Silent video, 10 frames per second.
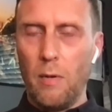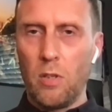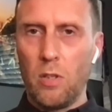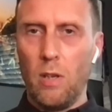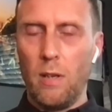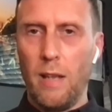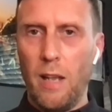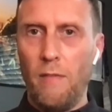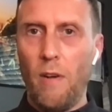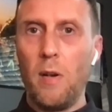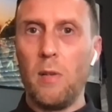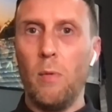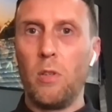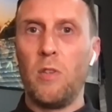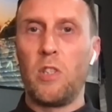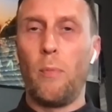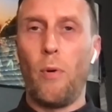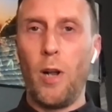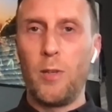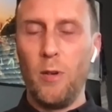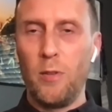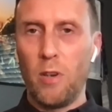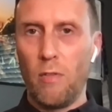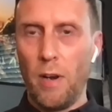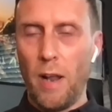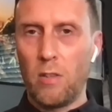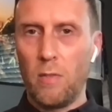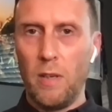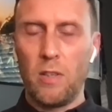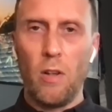it was a very much of a surprise move to go for Arnautovic,